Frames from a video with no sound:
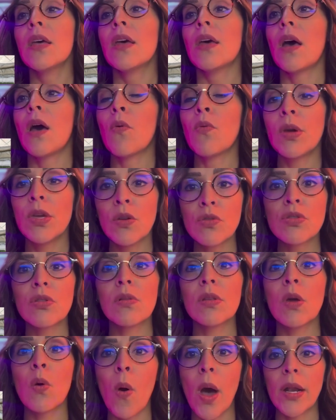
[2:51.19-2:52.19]
Uh, we
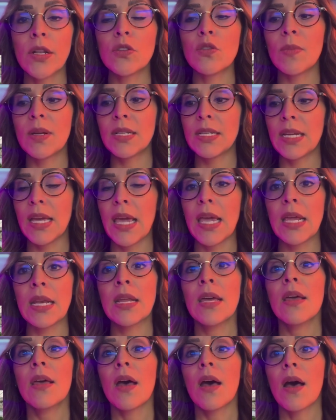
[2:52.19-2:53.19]
usually want to
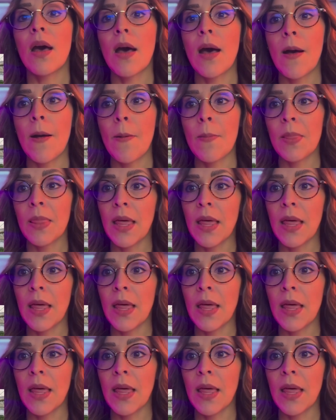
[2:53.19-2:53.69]
maintain um,